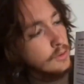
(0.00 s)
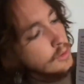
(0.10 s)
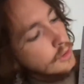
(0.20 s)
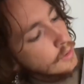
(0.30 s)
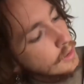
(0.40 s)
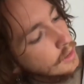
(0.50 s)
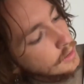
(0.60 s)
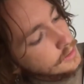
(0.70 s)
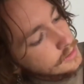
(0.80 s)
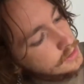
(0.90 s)
all who are
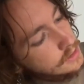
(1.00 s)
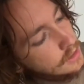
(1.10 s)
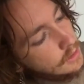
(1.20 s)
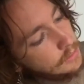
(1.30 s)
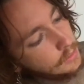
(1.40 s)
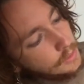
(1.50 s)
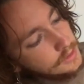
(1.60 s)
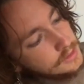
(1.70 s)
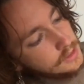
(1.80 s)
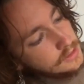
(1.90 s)
lost but
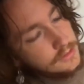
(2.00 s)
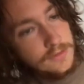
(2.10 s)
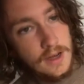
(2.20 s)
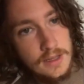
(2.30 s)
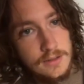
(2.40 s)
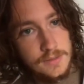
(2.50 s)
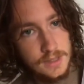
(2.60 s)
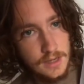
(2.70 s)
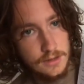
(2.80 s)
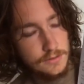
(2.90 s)
want to find
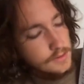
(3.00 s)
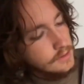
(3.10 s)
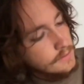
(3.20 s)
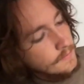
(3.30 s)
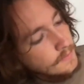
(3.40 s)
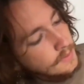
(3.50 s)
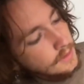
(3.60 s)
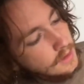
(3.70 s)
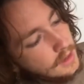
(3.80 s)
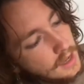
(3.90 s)
themselves,
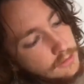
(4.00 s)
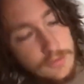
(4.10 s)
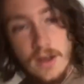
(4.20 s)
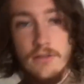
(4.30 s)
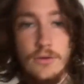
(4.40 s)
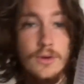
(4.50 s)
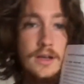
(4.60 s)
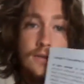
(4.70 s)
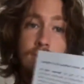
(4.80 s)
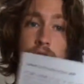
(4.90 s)
and for everyone
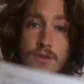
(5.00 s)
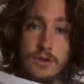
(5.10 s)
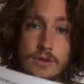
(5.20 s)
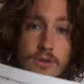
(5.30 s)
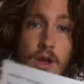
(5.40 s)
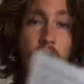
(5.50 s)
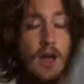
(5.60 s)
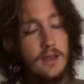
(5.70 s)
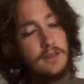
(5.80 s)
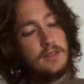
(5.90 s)
else too.
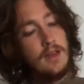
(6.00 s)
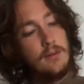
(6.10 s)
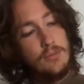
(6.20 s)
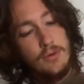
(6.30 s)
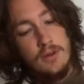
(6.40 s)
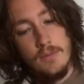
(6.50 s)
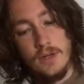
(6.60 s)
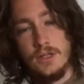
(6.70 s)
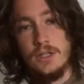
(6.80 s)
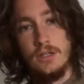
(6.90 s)
I think that pretty
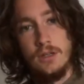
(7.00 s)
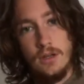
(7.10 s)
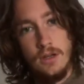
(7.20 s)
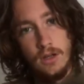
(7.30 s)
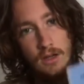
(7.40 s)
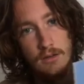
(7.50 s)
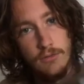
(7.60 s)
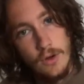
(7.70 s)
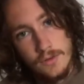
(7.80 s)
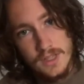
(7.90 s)
much
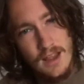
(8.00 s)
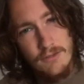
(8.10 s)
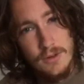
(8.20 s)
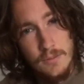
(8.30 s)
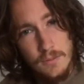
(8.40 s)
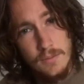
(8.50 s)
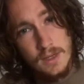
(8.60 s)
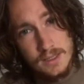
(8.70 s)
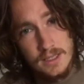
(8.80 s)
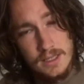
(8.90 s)
involves every
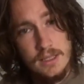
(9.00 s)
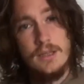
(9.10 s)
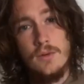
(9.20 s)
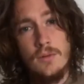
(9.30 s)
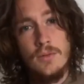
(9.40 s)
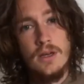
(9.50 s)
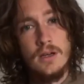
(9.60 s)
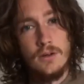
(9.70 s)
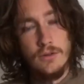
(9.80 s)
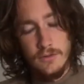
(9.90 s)
existing human
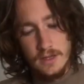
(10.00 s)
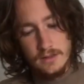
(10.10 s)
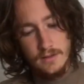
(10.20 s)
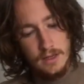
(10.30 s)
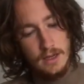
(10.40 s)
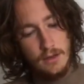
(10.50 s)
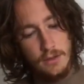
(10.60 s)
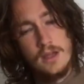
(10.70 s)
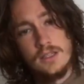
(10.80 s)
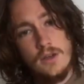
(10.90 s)
being on the face of the earth.
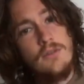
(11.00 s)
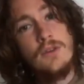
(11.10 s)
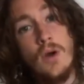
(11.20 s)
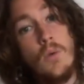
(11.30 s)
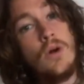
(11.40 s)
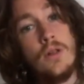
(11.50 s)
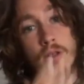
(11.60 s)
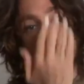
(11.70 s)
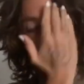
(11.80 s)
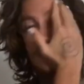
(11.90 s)
So if you are one of
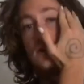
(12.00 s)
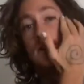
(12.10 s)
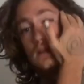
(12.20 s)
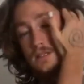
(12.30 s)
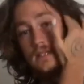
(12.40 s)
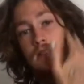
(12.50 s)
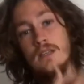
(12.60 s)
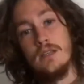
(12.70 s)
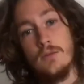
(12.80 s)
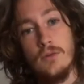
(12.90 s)
those
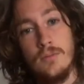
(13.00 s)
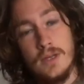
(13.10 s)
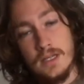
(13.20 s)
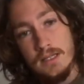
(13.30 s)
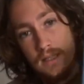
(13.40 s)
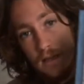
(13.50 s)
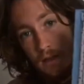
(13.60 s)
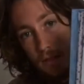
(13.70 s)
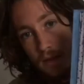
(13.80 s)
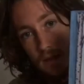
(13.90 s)
existing human beings, then I
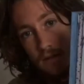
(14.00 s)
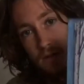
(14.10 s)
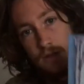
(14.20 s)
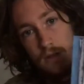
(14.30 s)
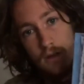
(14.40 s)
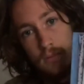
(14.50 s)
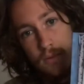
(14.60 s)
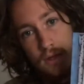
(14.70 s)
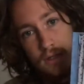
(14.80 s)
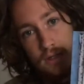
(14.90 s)
think you should go and
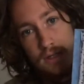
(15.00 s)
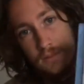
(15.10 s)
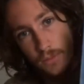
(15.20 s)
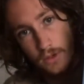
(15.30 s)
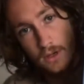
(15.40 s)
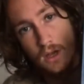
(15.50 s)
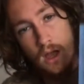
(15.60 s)
purchase this book